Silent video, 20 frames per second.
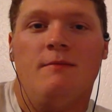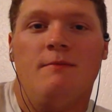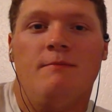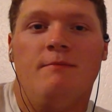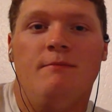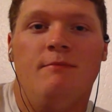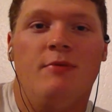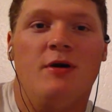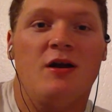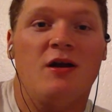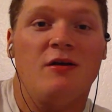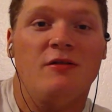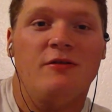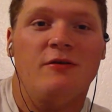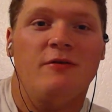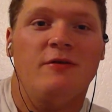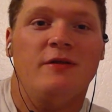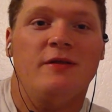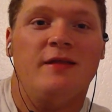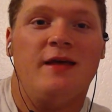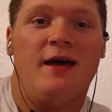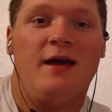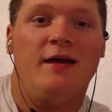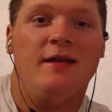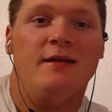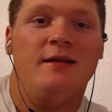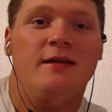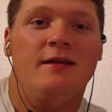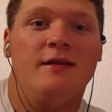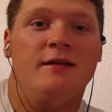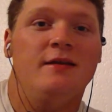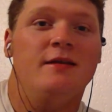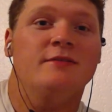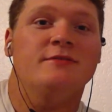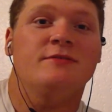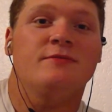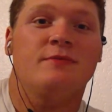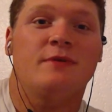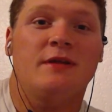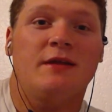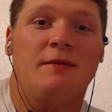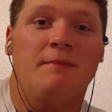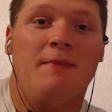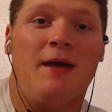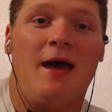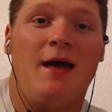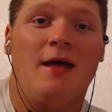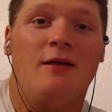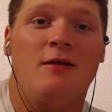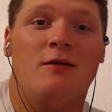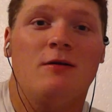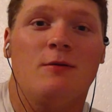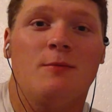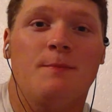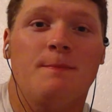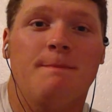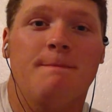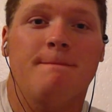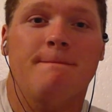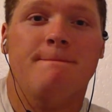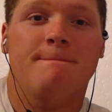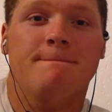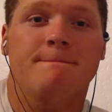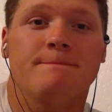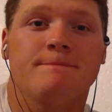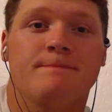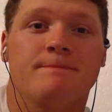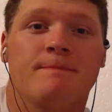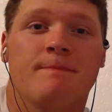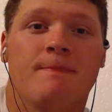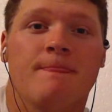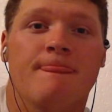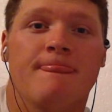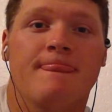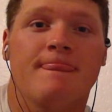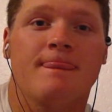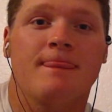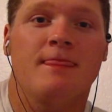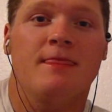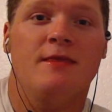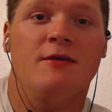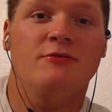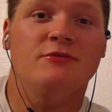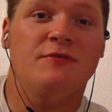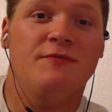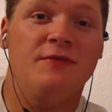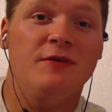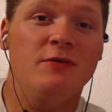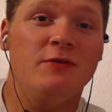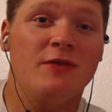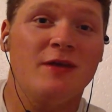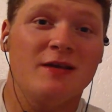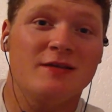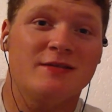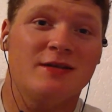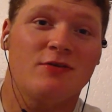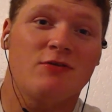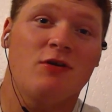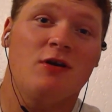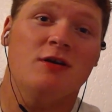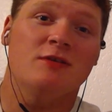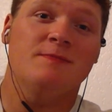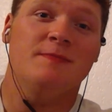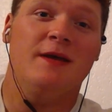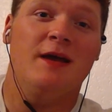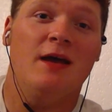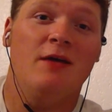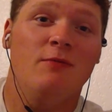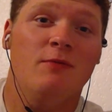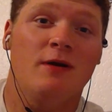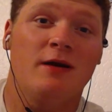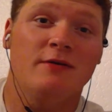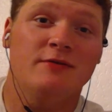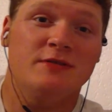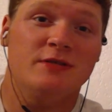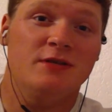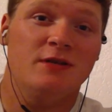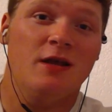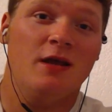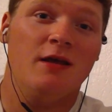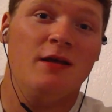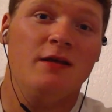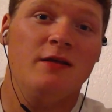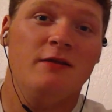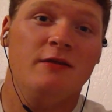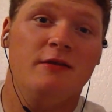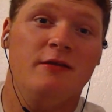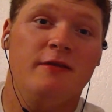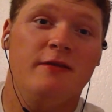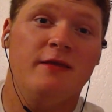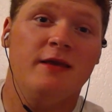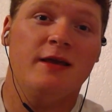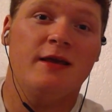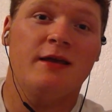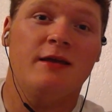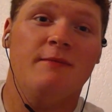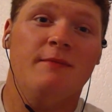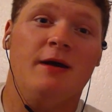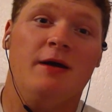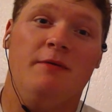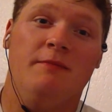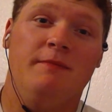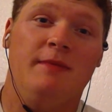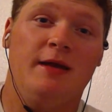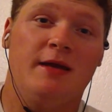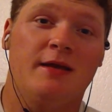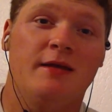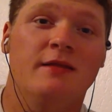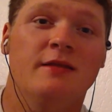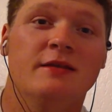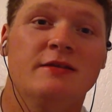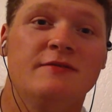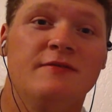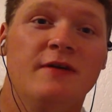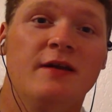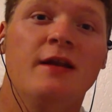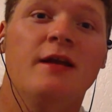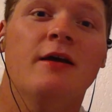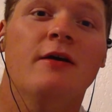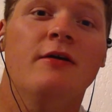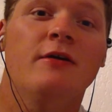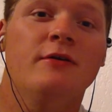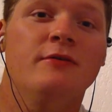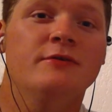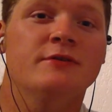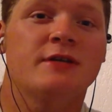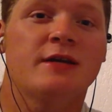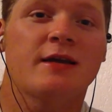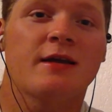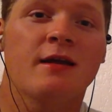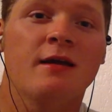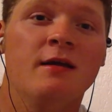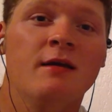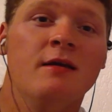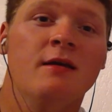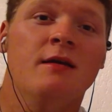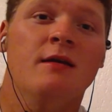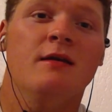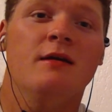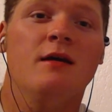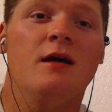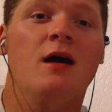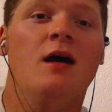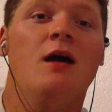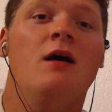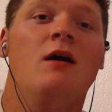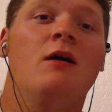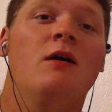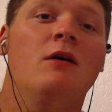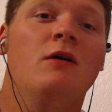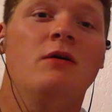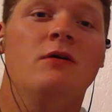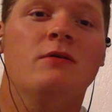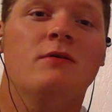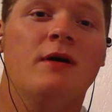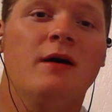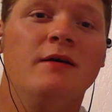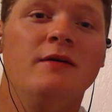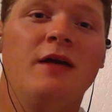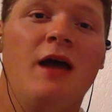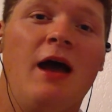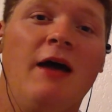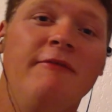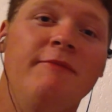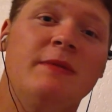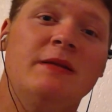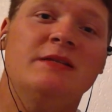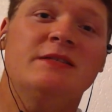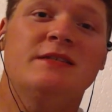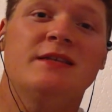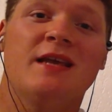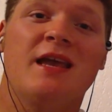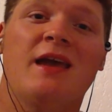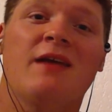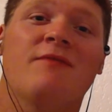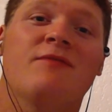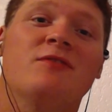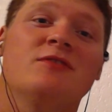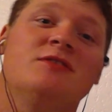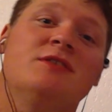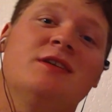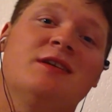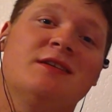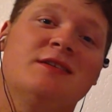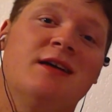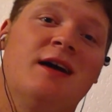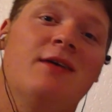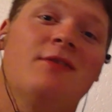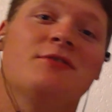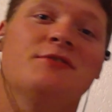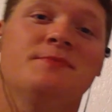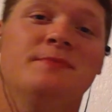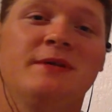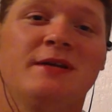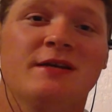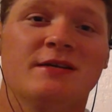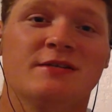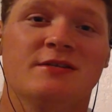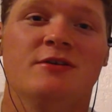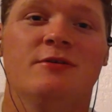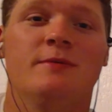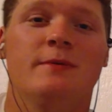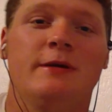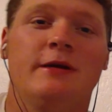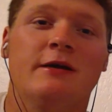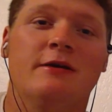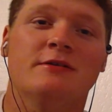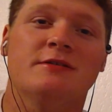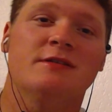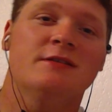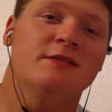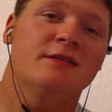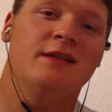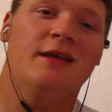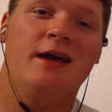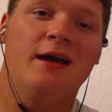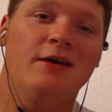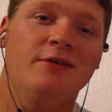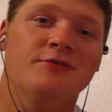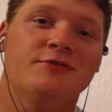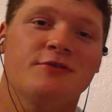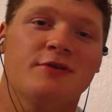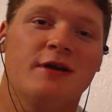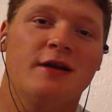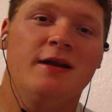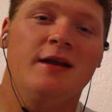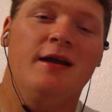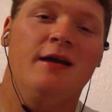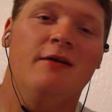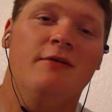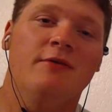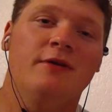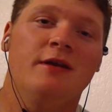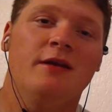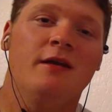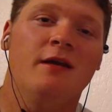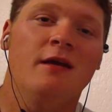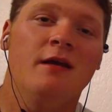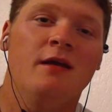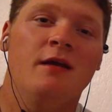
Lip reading: But other than that, it doesn't really matter. There's a few things that crossed my head when I was thinking about making this video, and it was like, oh, I've been singing for 6 hours because nobody else is in the house right now. And